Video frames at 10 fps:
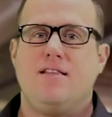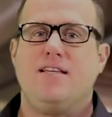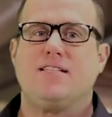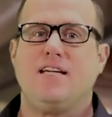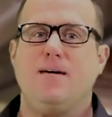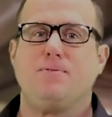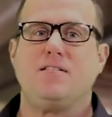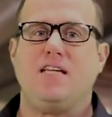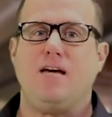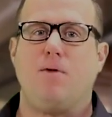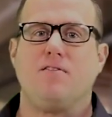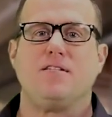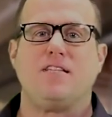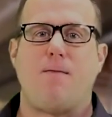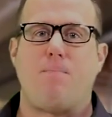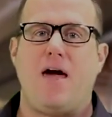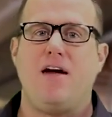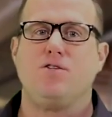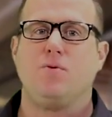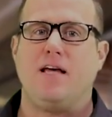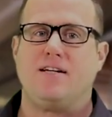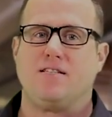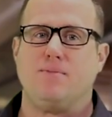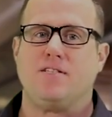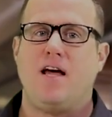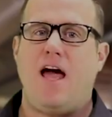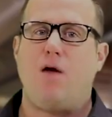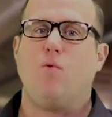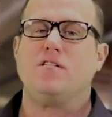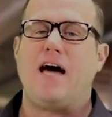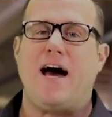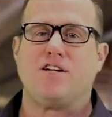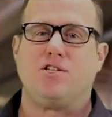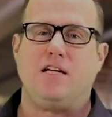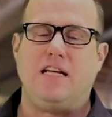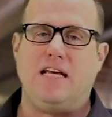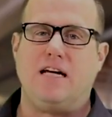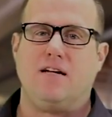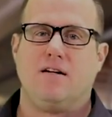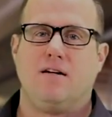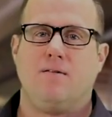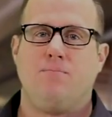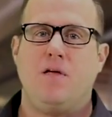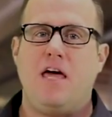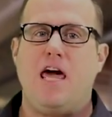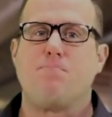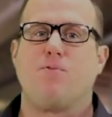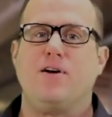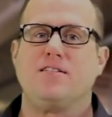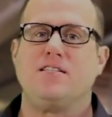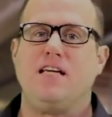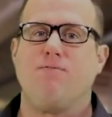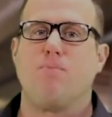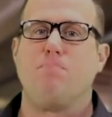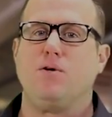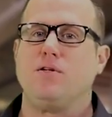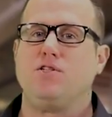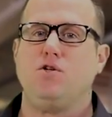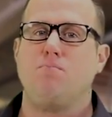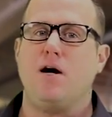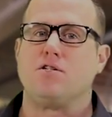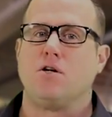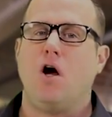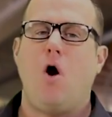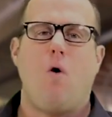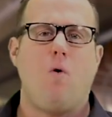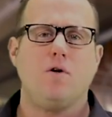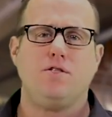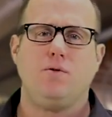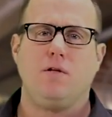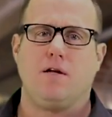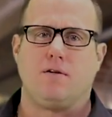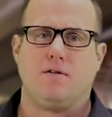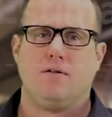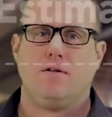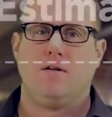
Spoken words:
This keeps the team on the same page with estimates and what's actually needed. It prevents the team from building too much or too little.